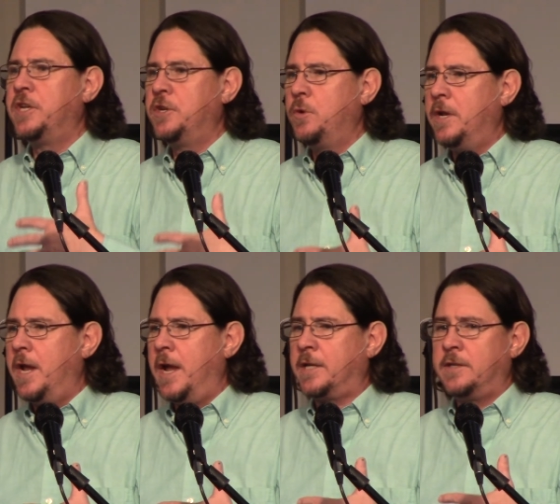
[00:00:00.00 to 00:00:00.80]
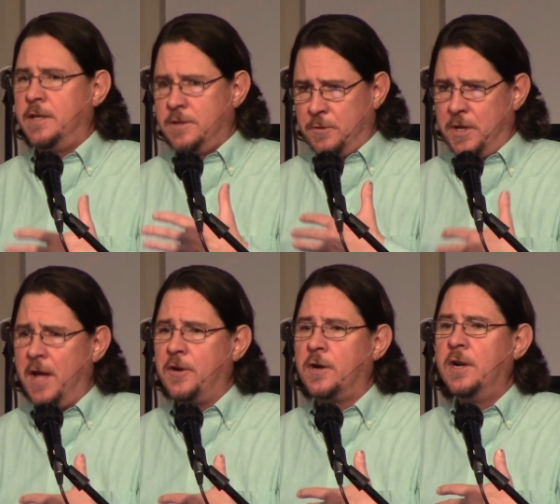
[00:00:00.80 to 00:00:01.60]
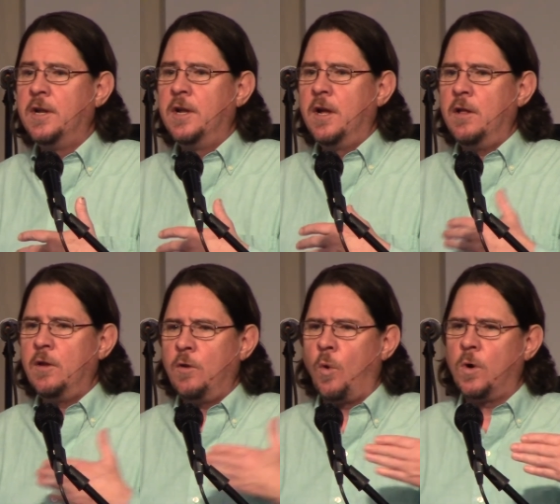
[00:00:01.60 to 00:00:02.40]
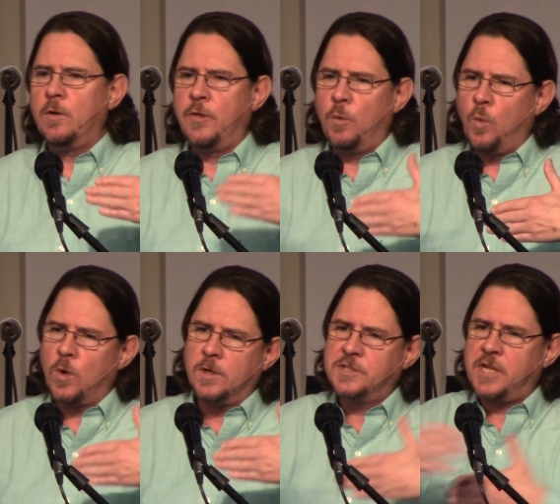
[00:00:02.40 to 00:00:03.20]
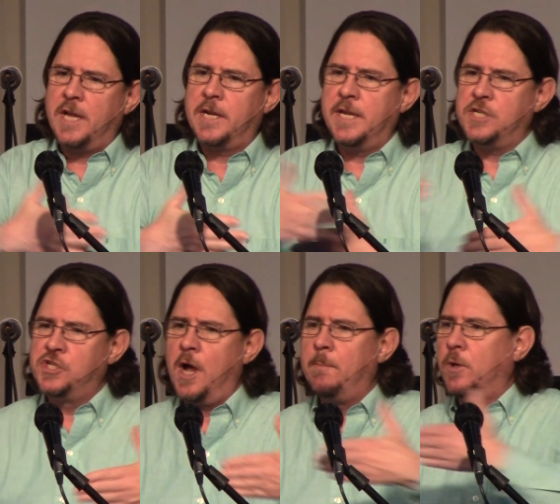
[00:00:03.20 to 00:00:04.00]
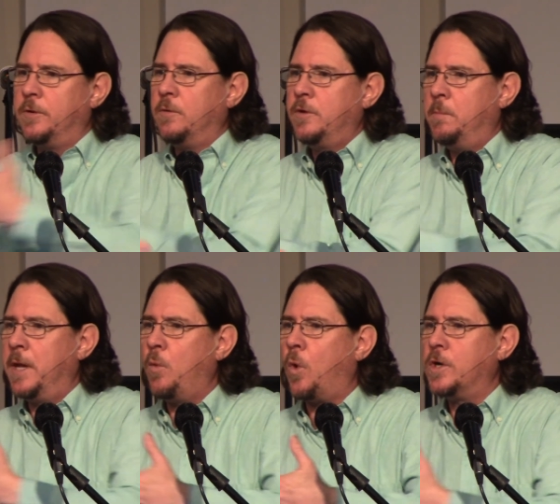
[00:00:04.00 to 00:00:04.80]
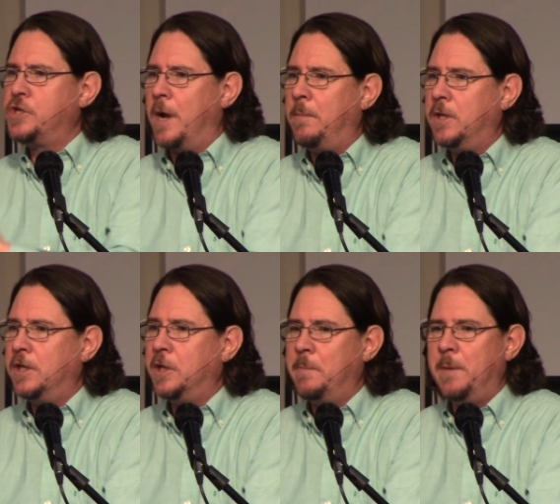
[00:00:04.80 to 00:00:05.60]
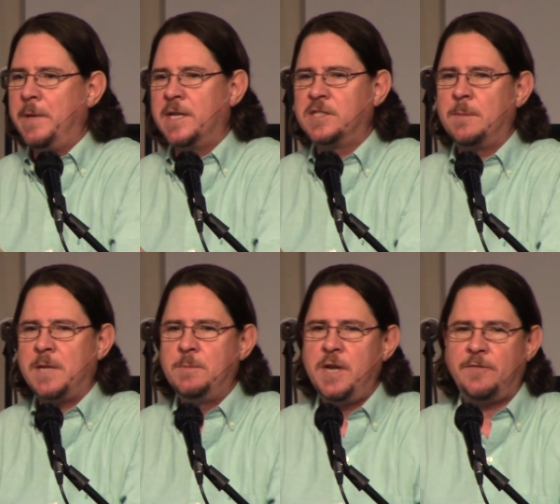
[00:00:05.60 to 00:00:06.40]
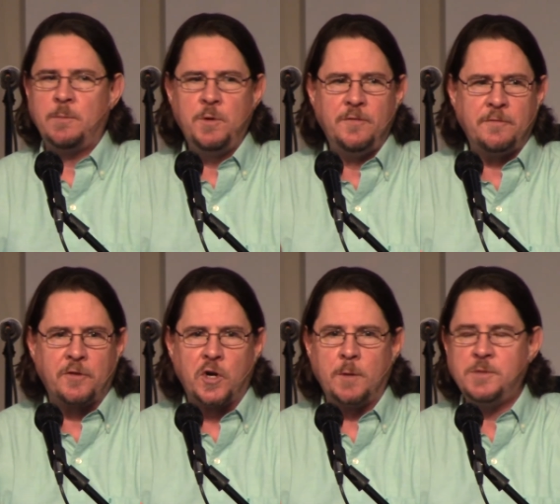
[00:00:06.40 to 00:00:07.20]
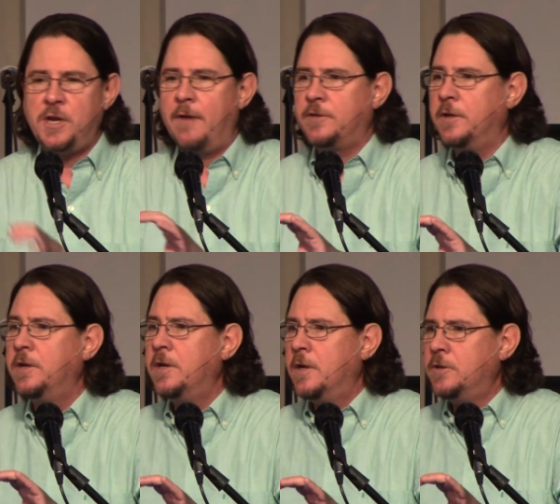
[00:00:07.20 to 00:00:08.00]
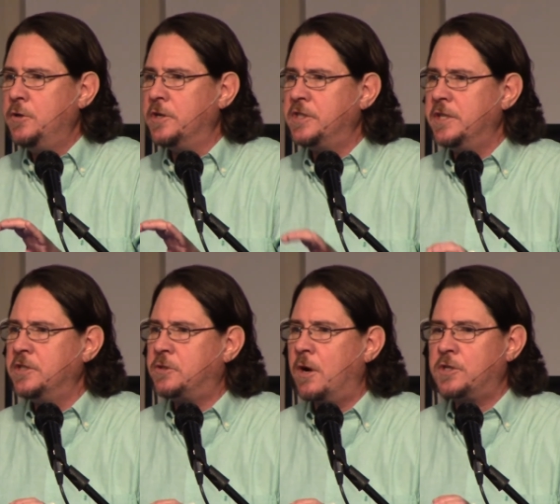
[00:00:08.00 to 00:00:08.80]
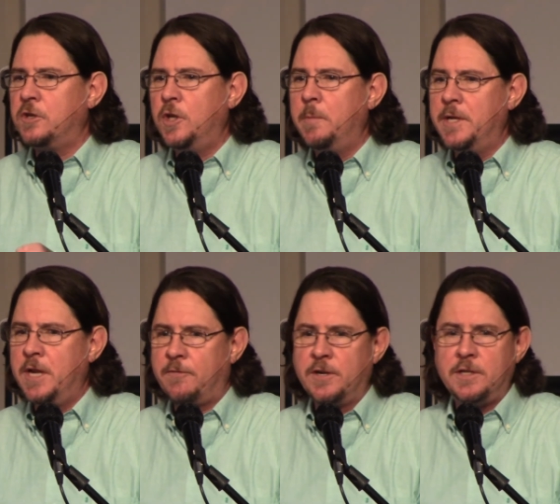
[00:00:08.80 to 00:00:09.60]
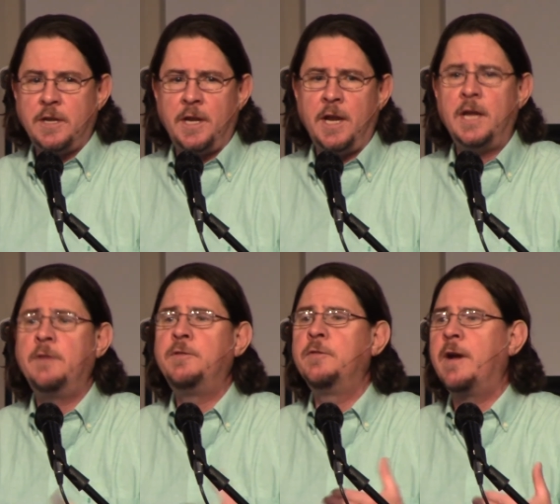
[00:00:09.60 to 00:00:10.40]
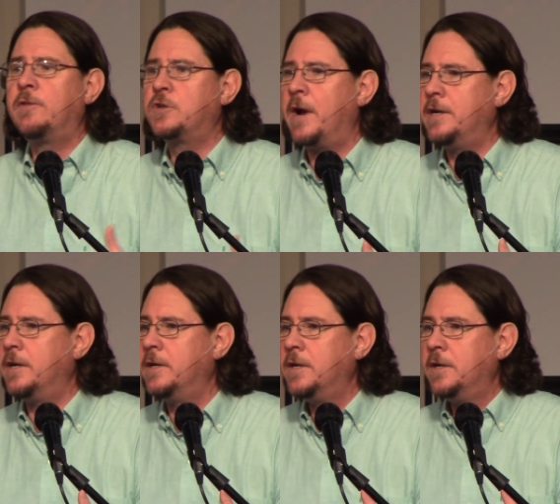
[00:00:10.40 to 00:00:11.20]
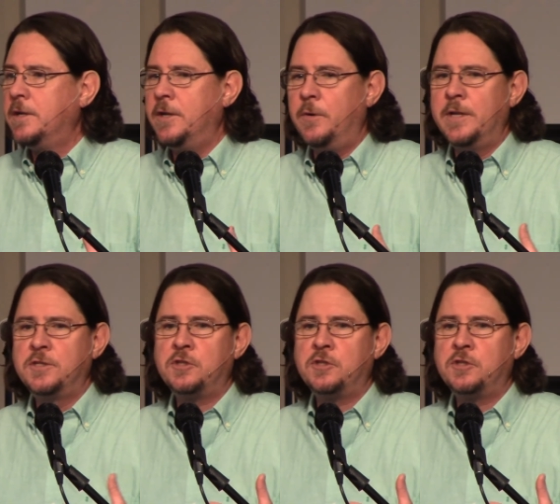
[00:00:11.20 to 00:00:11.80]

into, an, into another, or the words kind of get jumbled. You play word jumble a little bit because sometimes you have to move the verbs, you have to do your sentence structure a little bit different. And, and if you've ever tried to, you know, in